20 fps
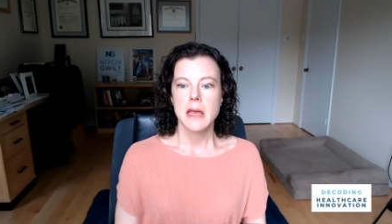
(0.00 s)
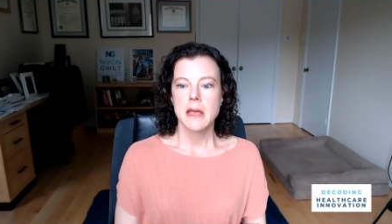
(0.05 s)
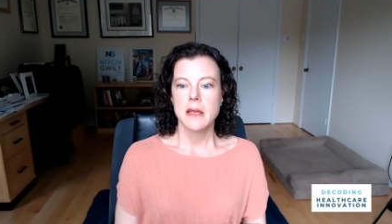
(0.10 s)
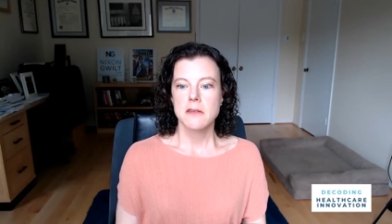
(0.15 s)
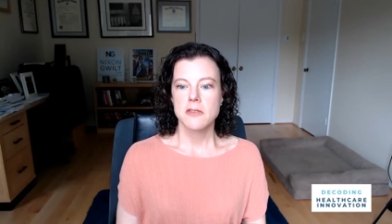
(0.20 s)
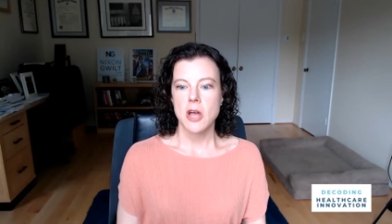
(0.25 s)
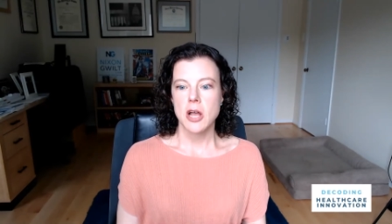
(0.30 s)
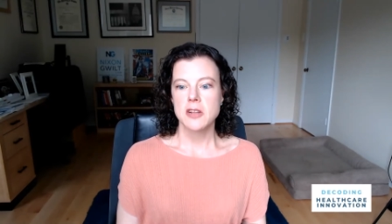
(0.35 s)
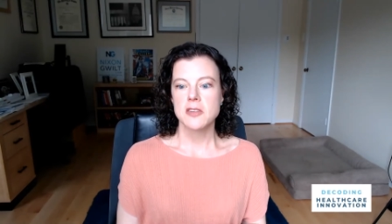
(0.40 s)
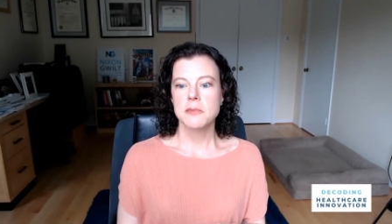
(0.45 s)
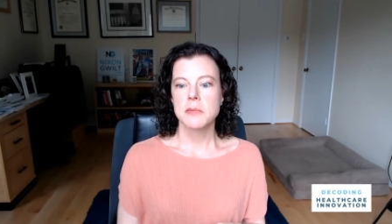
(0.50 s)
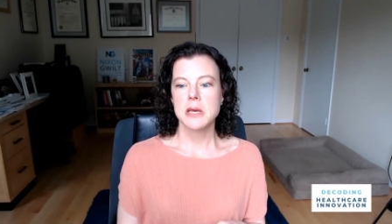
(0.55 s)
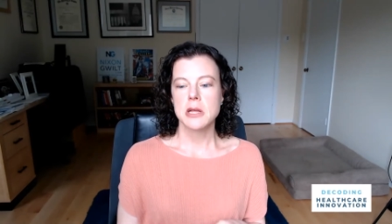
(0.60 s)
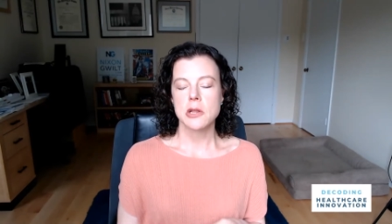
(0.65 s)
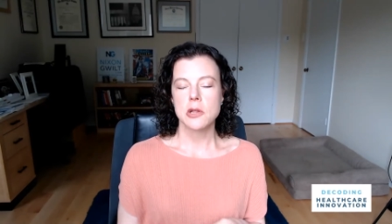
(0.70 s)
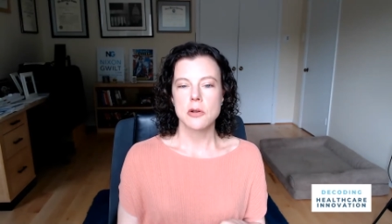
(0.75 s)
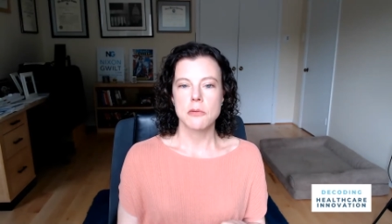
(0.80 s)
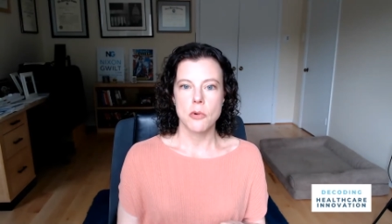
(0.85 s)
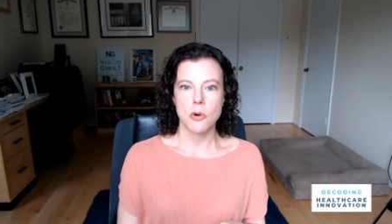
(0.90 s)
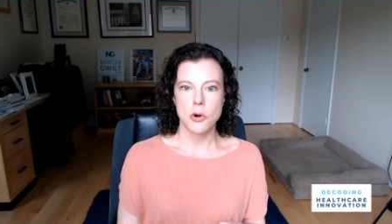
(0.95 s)
Talk to me a
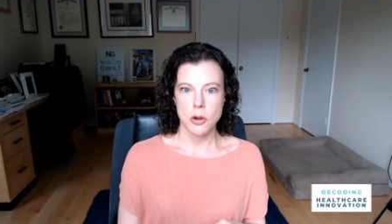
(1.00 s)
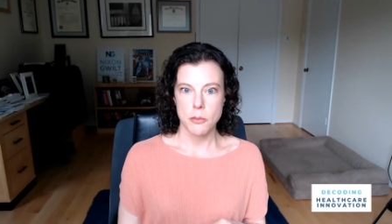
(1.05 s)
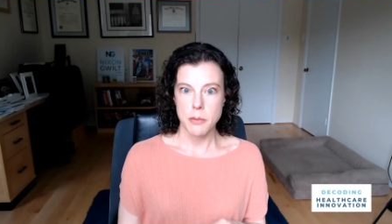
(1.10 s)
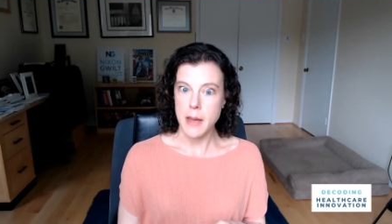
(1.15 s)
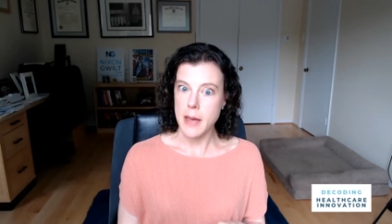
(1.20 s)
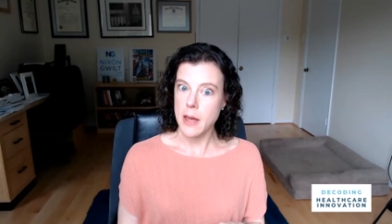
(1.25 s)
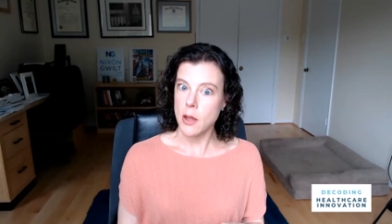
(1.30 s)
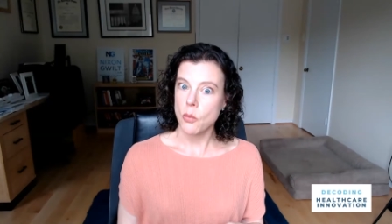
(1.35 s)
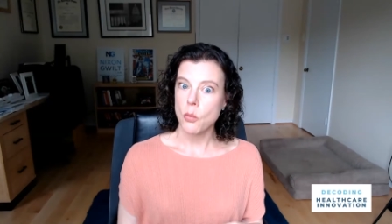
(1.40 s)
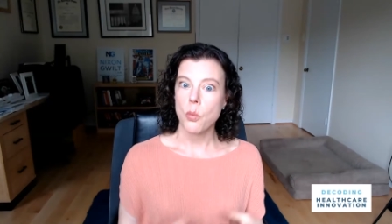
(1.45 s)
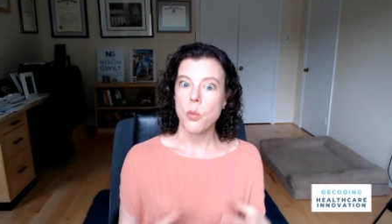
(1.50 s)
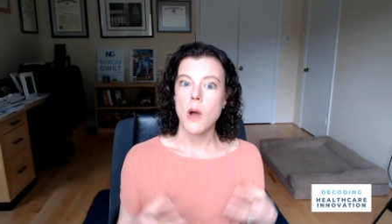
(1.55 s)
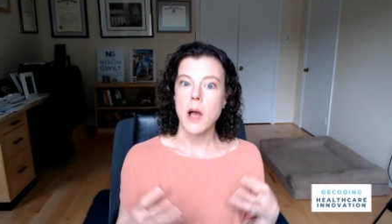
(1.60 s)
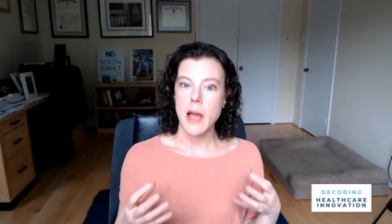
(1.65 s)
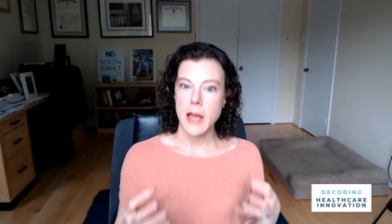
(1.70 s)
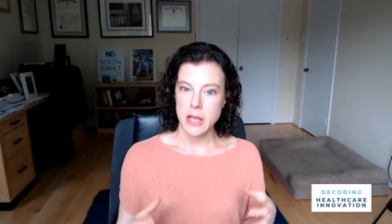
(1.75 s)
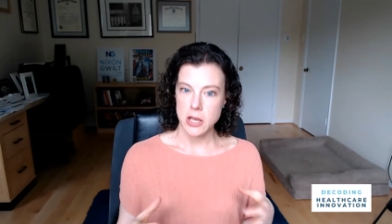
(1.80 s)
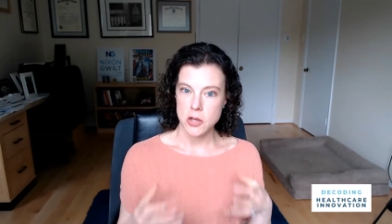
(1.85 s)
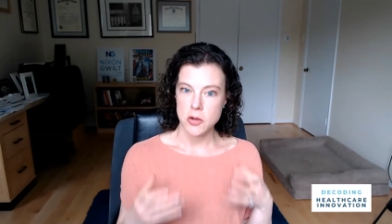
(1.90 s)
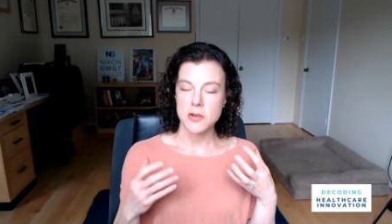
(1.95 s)
little more about
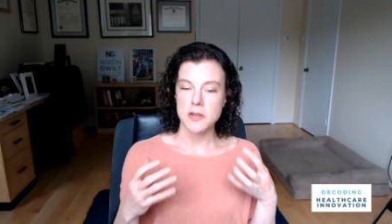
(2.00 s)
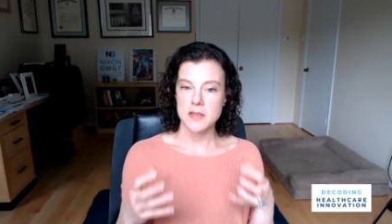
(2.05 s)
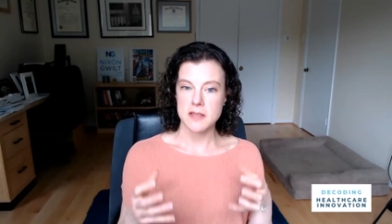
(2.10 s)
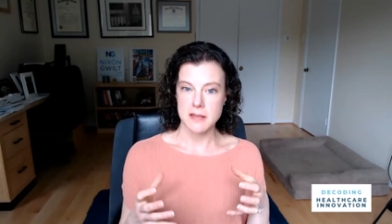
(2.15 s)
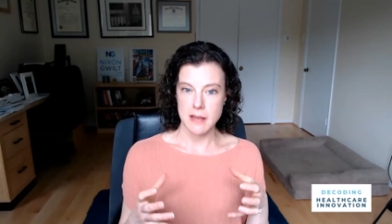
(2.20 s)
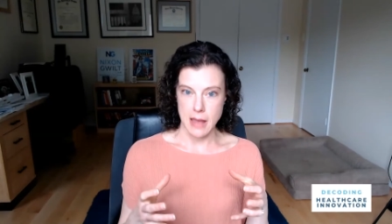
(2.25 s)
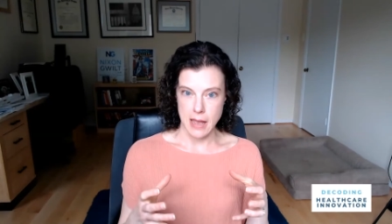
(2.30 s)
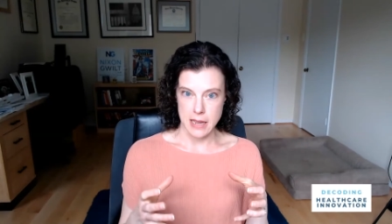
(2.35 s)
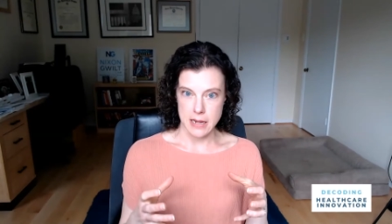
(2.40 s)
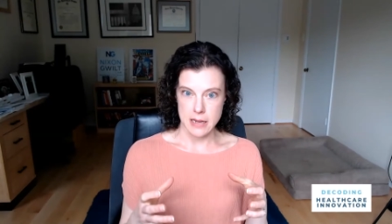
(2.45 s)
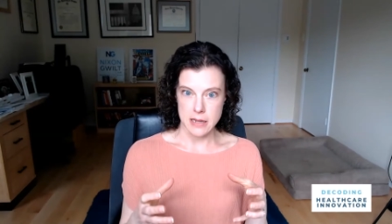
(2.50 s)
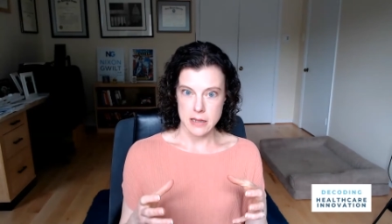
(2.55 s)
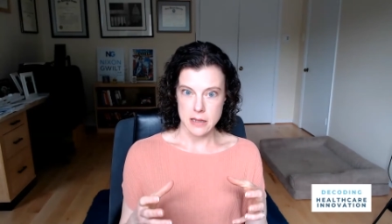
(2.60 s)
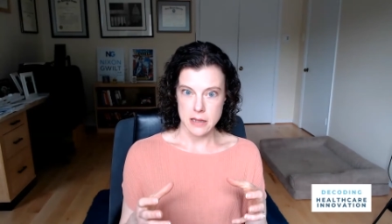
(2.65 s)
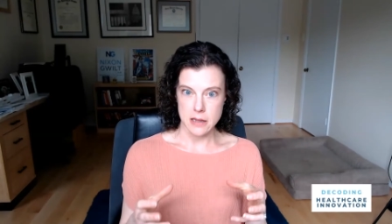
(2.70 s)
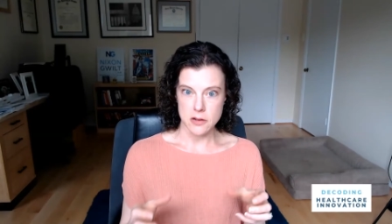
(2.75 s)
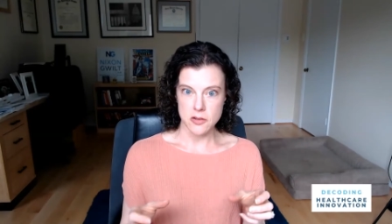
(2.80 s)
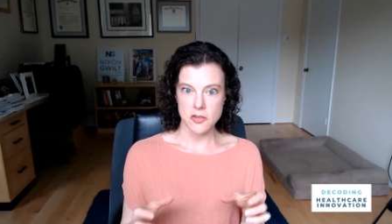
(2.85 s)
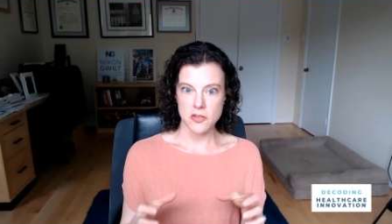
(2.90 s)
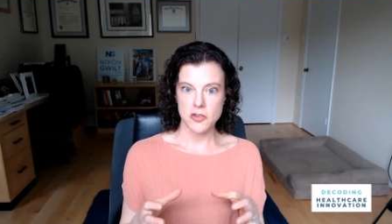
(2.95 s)
why you
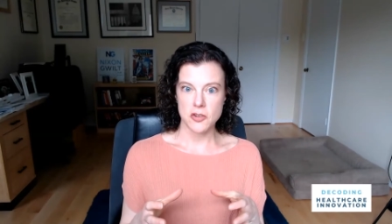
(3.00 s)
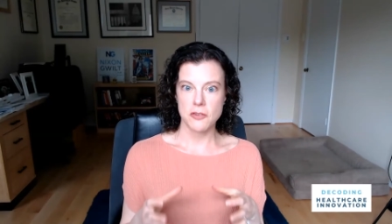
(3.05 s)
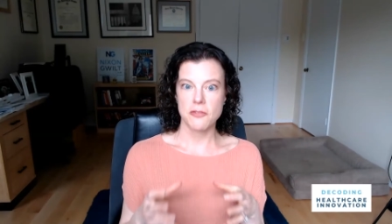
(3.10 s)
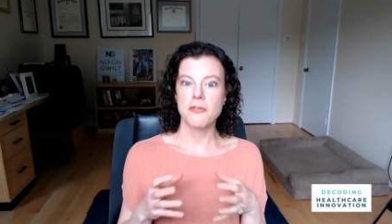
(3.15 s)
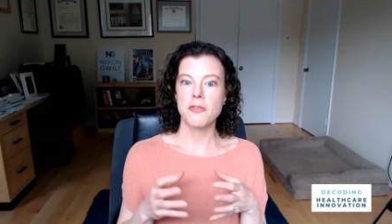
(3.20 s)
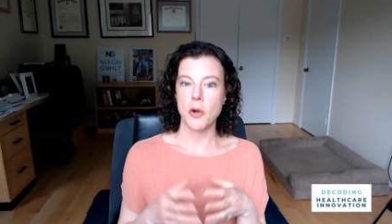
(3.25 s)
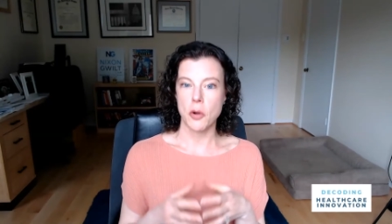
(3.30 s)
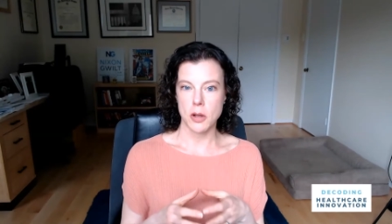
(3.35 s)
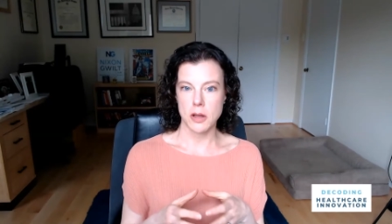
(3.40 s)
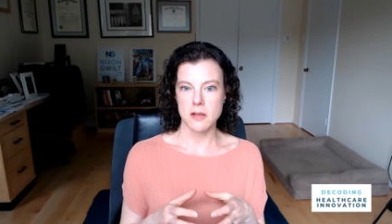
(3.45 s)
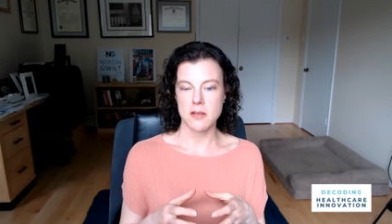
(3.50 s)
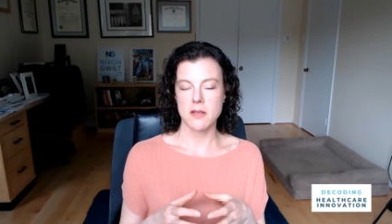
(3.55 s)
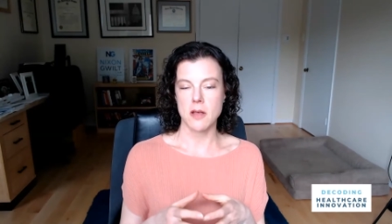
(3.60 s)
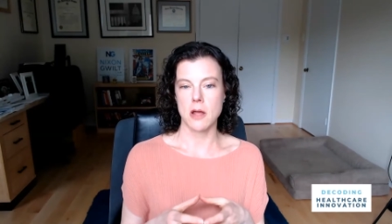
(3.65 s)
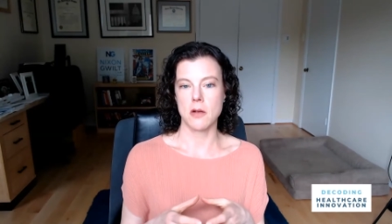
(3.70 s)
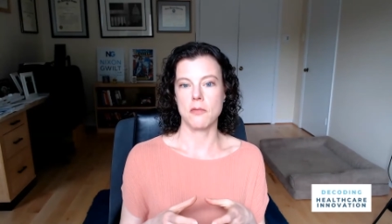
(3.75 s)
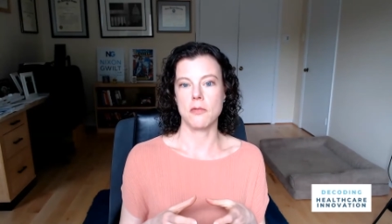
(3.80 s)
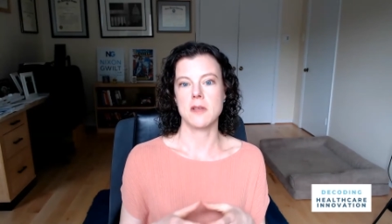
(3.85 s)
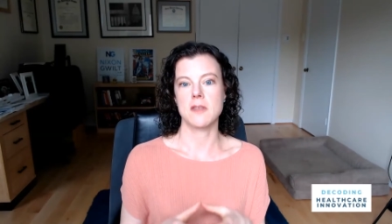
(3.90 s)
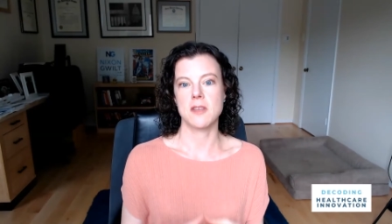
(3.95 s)
decided to focus
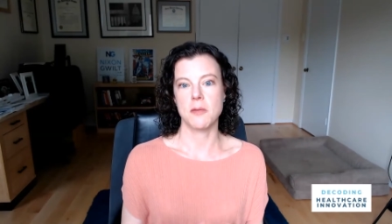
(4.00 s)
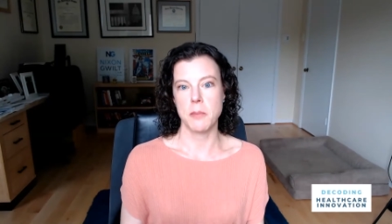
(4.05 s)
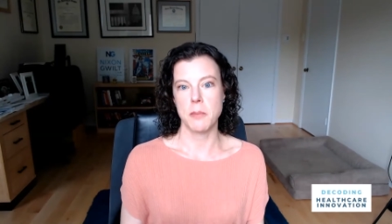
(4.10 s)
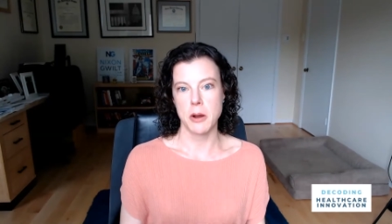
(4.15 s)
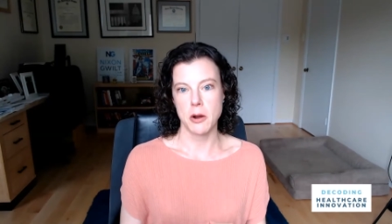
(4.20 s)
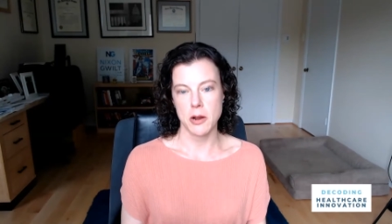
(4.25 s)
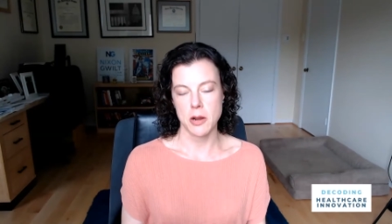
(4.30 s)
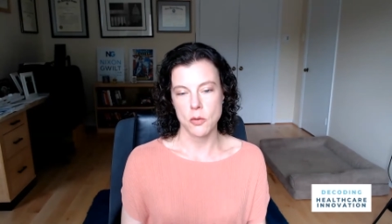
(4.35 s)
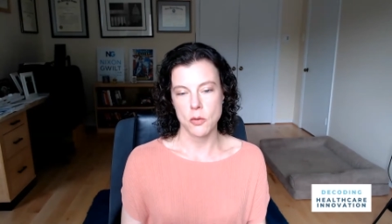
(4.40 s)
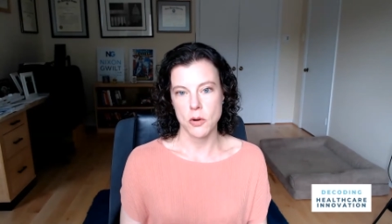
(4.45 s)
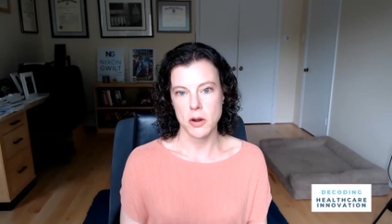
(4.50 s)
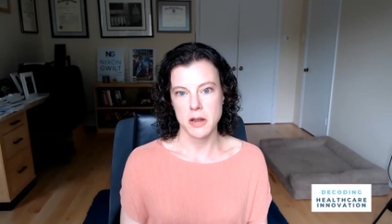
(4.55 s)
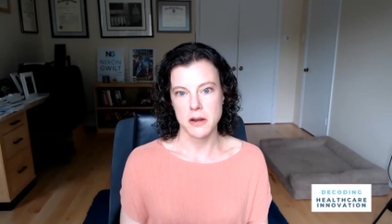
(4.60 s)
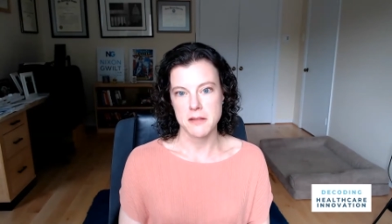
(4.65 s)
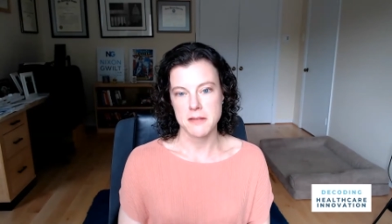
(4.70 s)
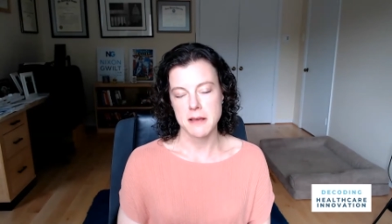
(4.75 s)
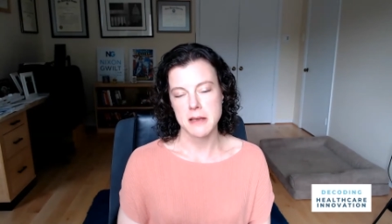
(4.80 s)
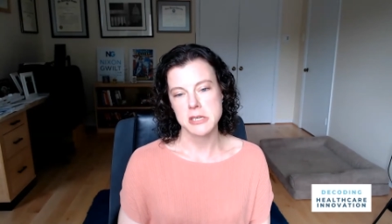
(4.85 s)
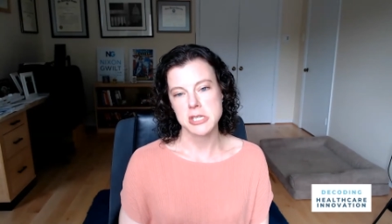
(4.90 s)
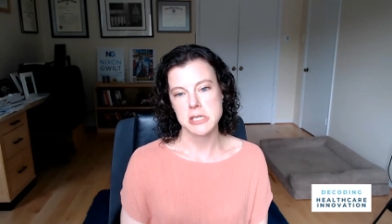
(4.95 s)
on risk bearing
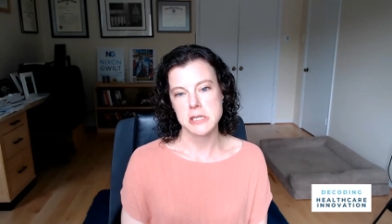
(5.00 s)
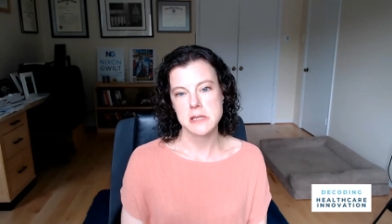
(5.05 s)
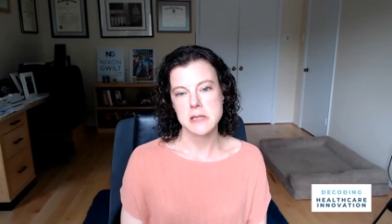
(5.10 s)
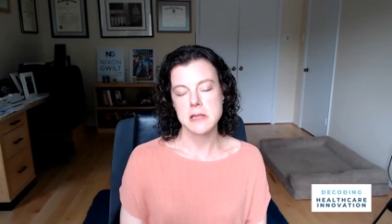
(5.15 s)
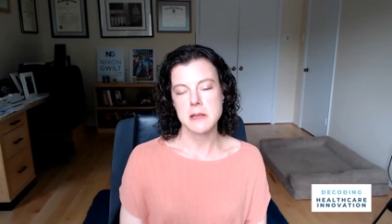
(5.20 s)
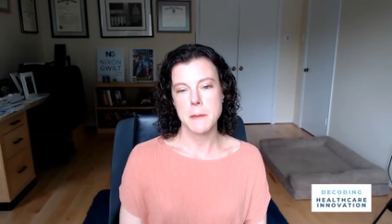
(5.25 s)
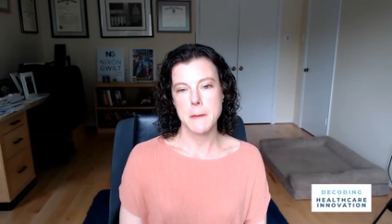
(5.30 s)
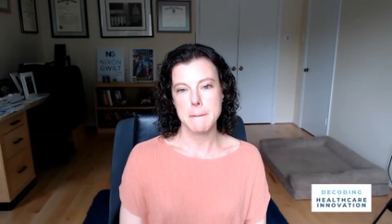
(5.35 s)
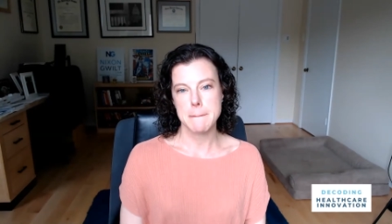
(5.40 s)
organizations.